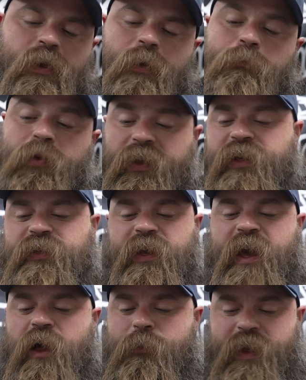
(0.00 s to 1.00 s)
Ballistic
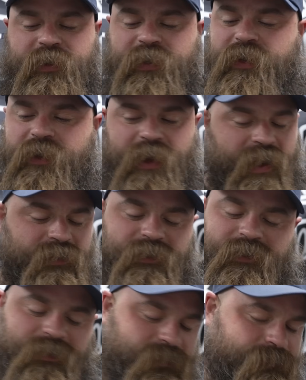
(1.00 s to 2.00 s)
helmet.
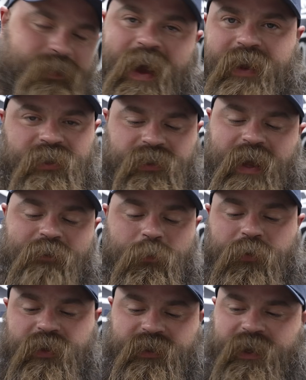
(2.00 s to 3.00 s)
I just have a
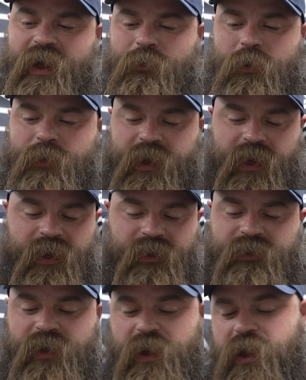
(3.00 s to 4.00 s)
ballistic helmet
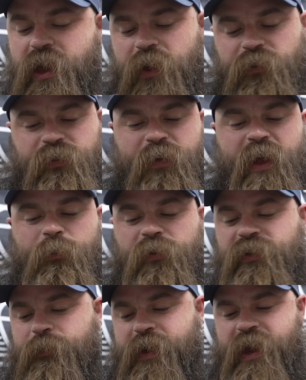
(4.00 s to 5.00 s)
because it was available
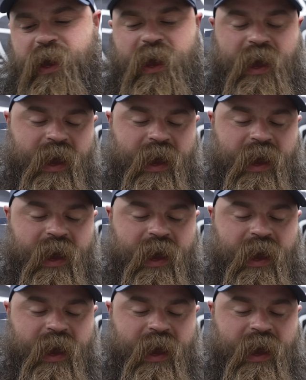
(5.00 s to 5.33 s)
to me,